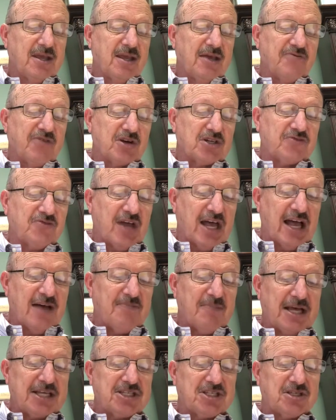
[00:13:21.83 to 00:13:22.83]
Verse
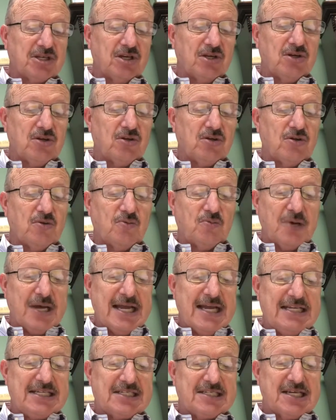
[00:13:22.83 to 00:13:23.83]
5 My soul
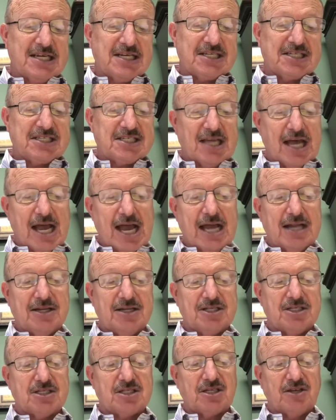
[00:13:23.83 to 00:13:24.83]
waits in
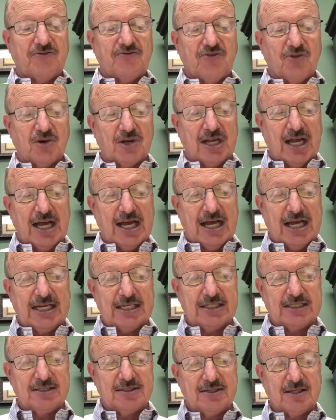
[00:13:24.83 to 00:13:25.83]
silence for
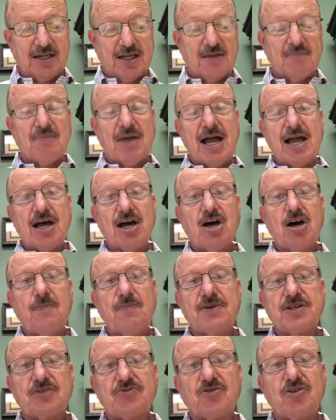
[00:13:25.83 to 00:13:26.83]
God. My
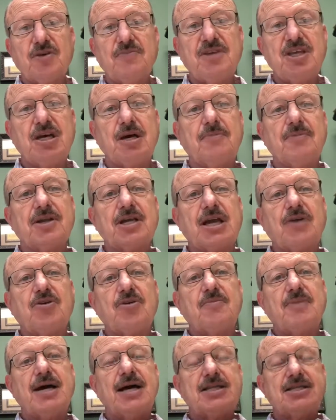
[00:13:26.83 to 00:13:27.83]
hope is from Him. It kind of
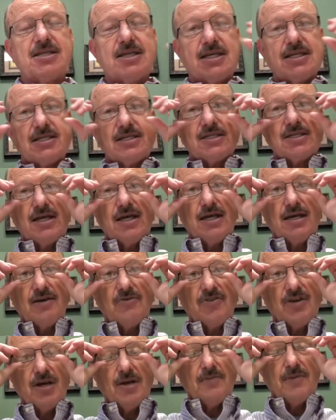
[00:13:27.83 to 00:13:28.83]
reminds us
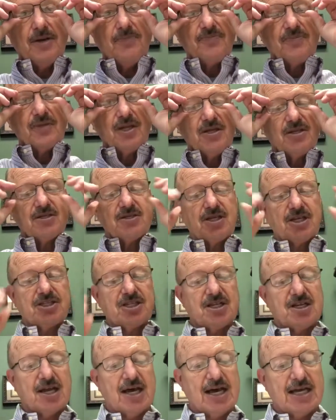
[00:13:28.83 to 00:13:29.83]
of, um, does
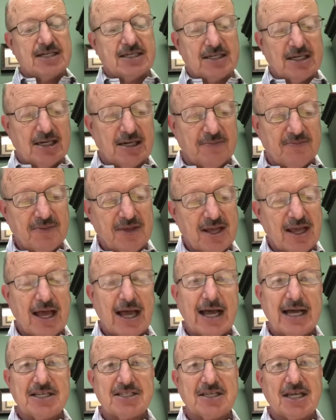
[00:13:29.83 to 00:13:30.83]
it not, um,
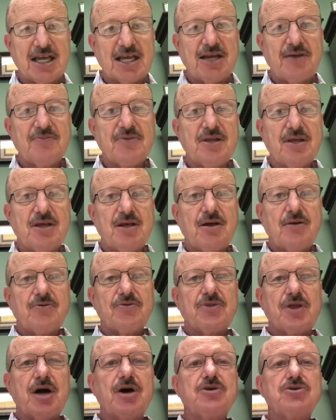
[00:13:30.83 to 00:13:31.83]
Isaiah?
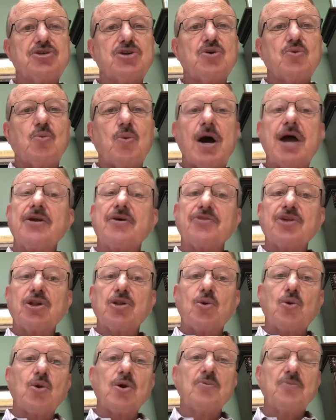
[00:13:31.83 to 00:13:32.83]
Those who wait on the
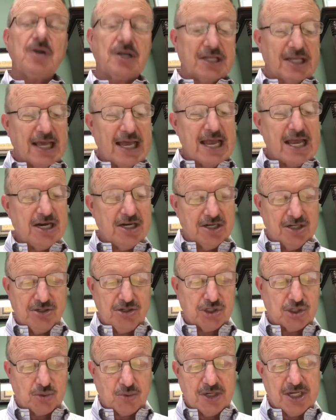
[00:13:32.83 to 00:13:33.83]
Lord will gain new
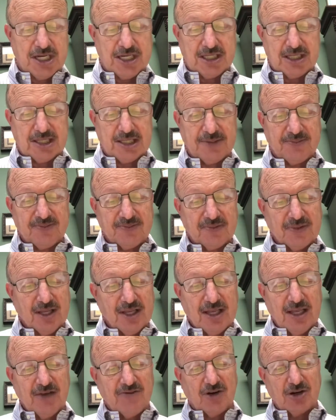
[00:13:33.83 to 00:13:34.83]
strength.
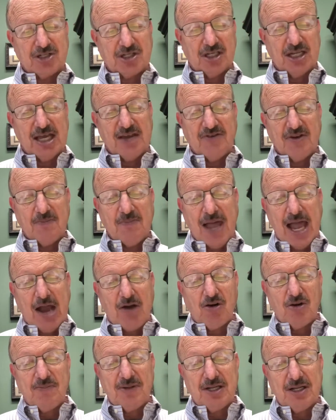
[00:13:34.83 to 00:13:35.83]
Verse 11
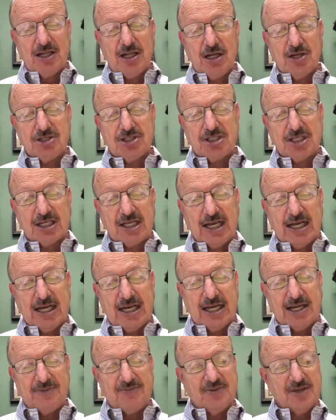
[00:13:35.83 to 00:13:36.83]
Power belongs to
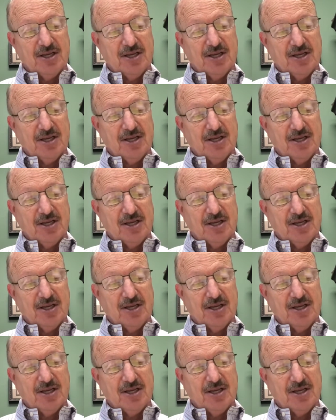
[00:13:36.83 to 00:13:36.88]
God.